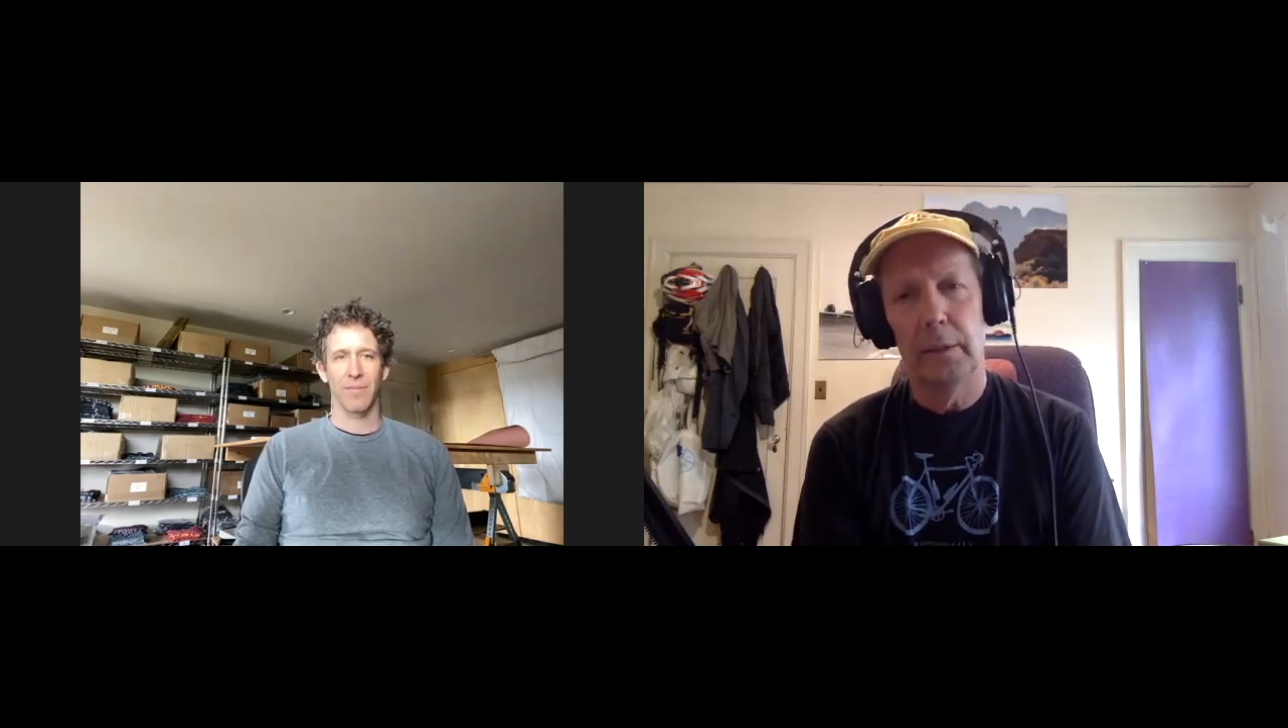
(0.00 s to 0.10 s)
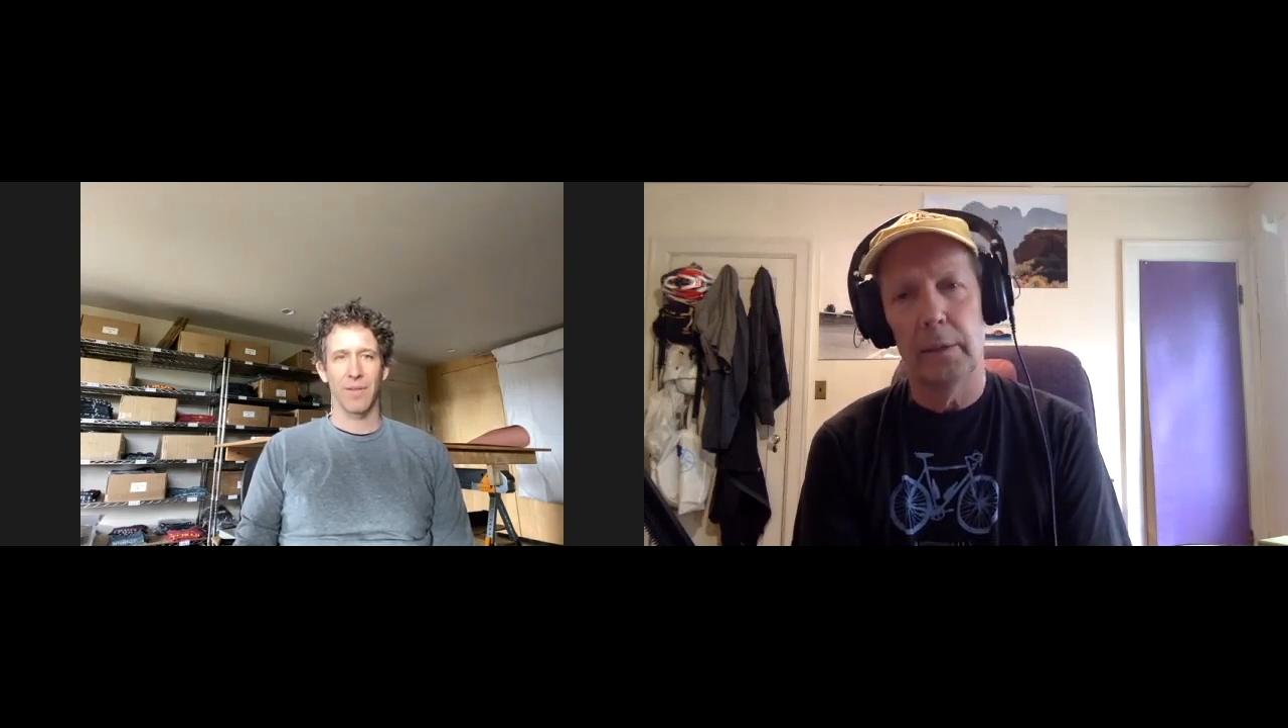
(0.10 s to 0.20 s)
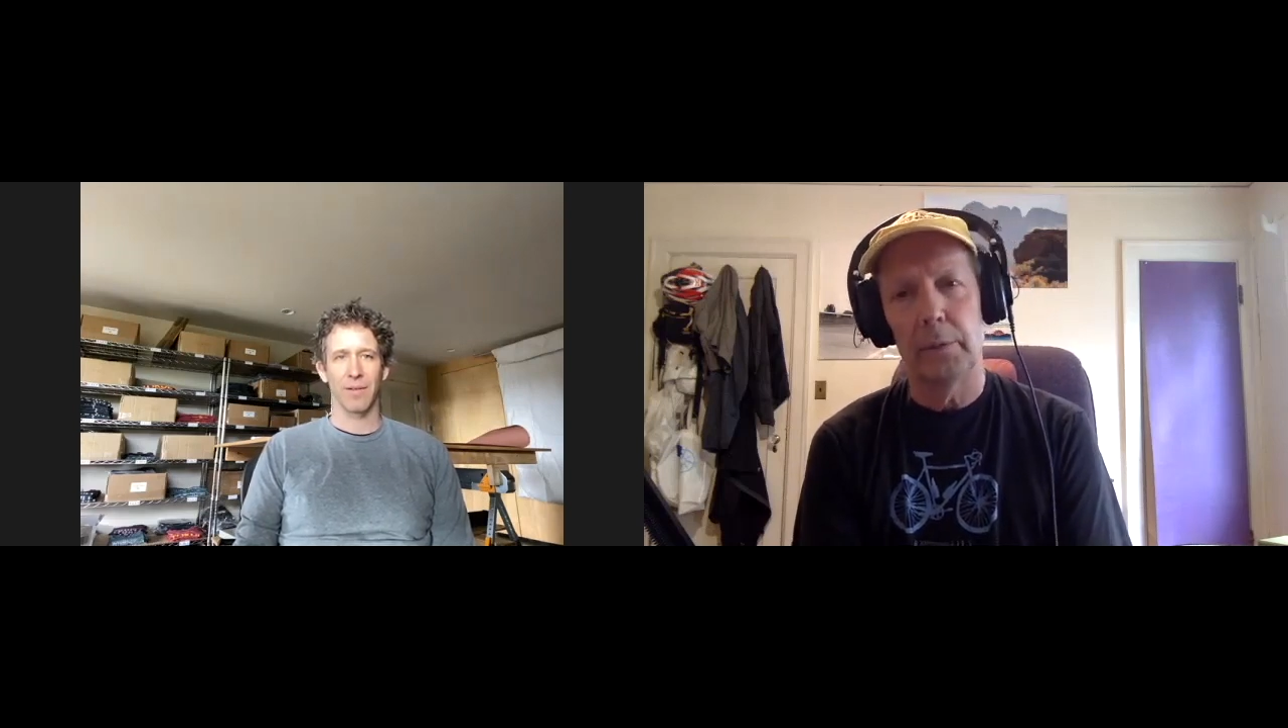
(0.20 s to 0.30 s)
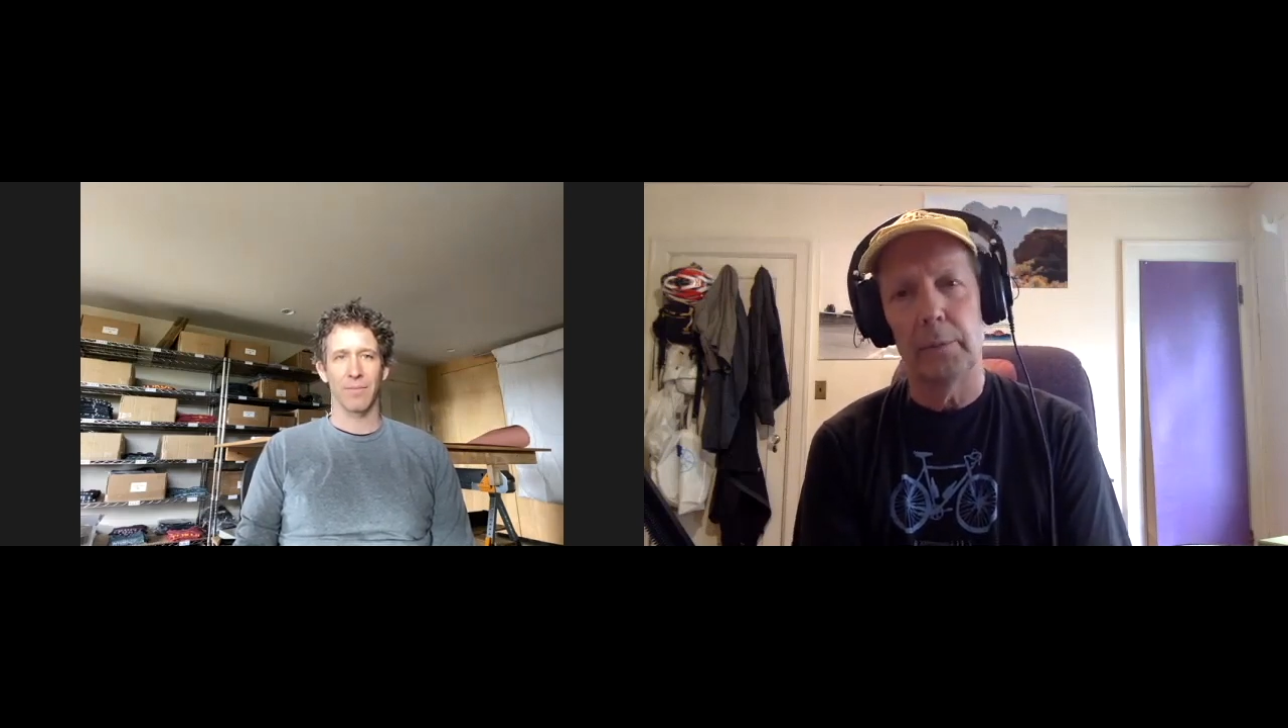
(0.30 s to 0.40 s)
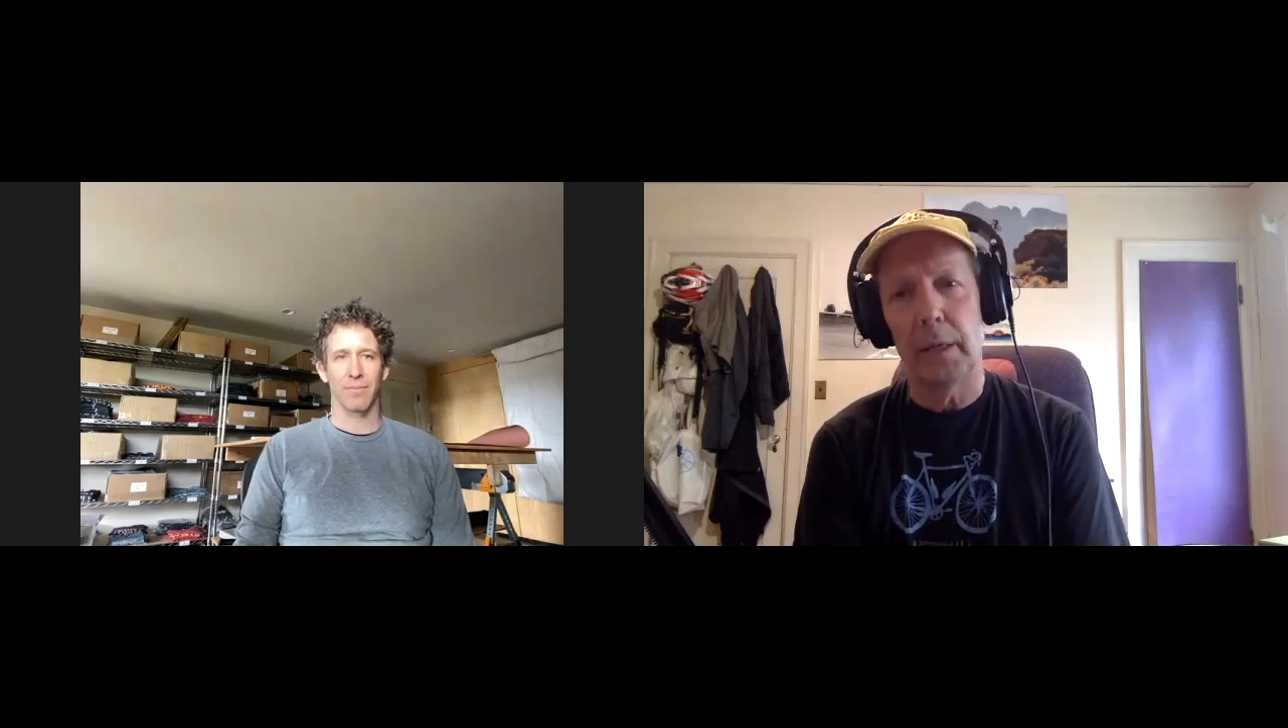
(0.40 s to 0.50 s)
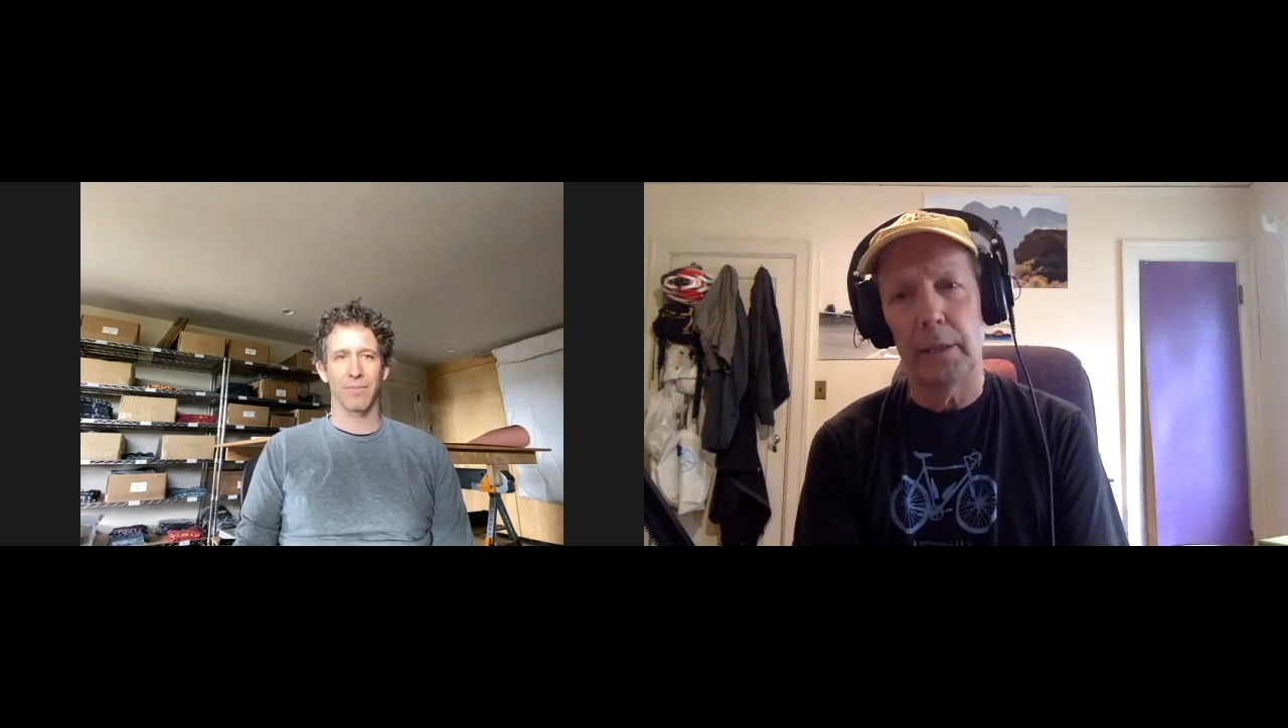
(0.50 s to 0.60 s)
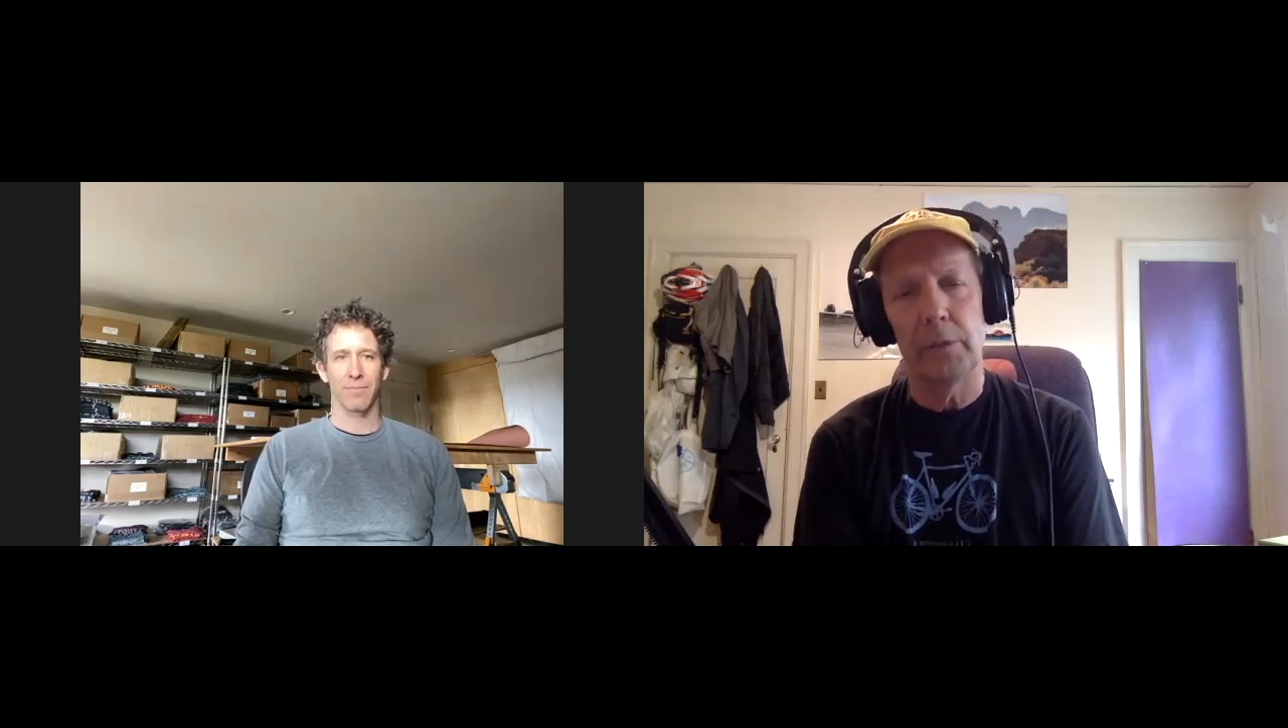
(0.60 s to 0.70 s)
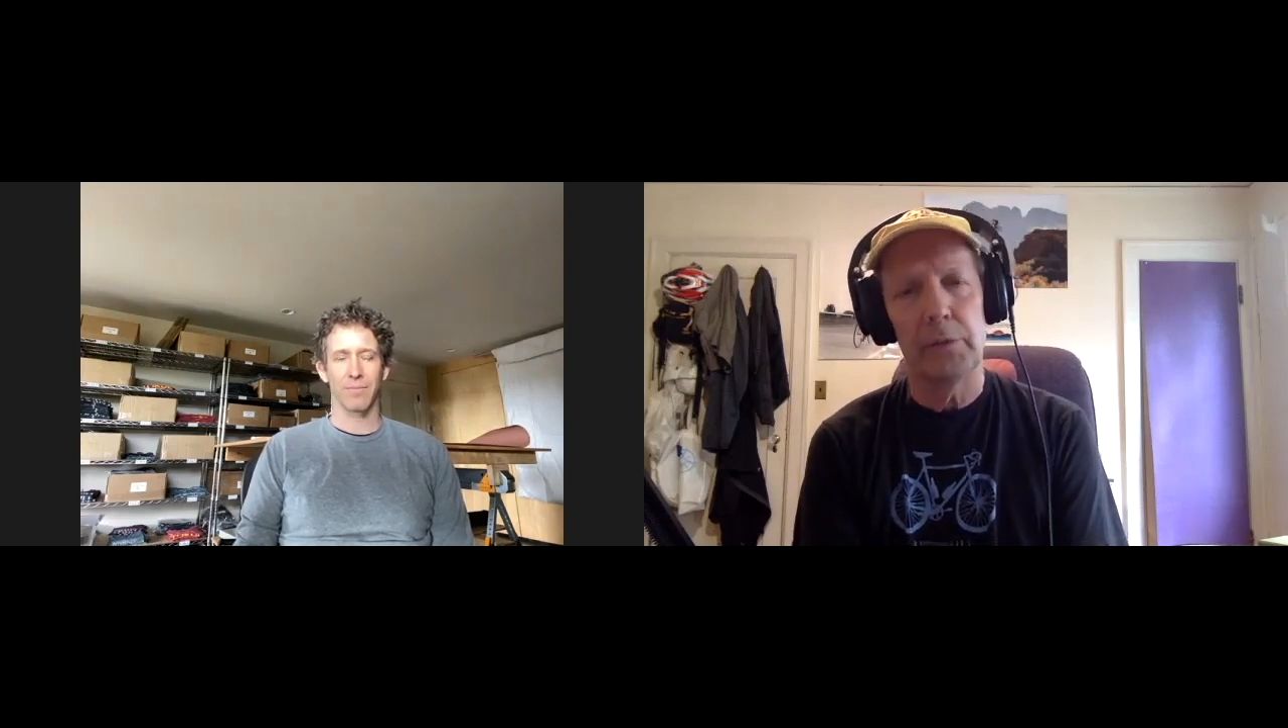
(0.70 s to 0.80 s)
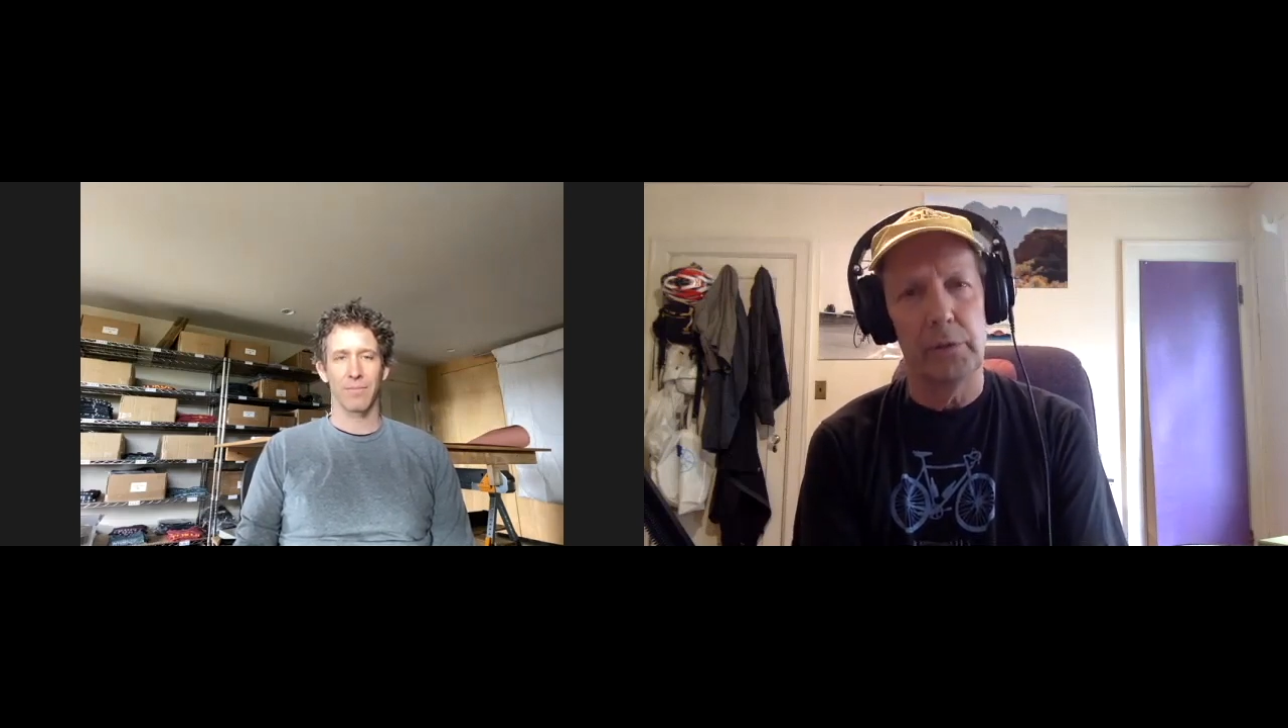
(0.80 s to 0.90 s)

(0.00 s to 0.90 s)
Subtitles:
other riders,